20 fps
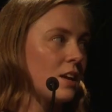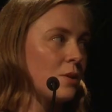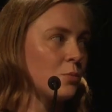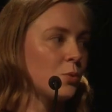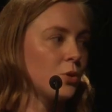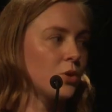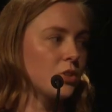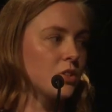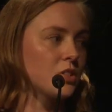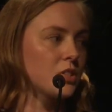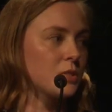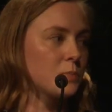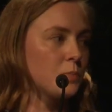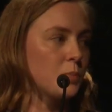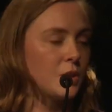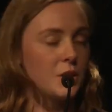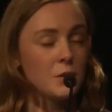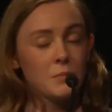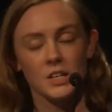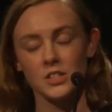that works
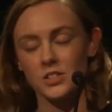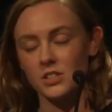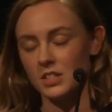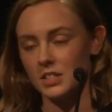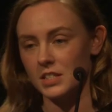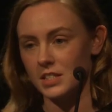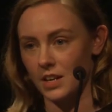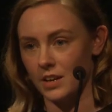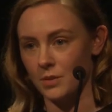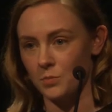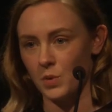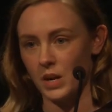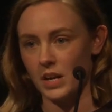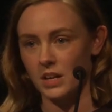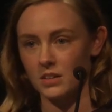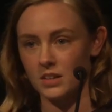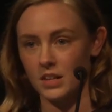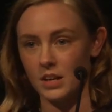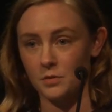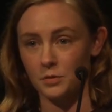pretty much in the same
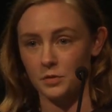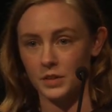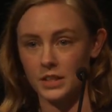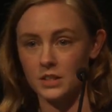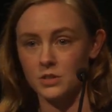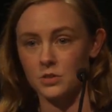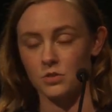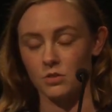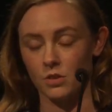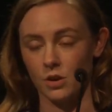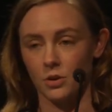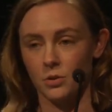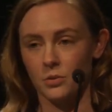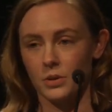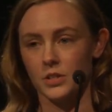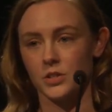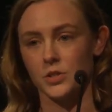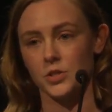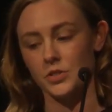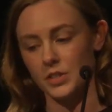way that
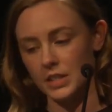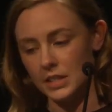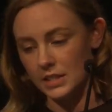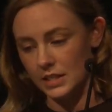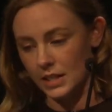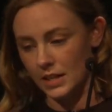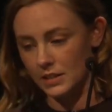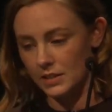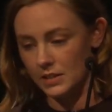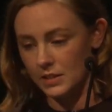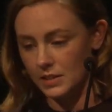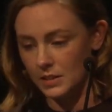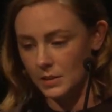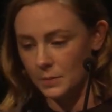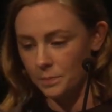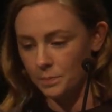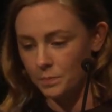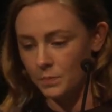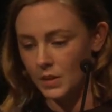FlexGrow and Shrink does.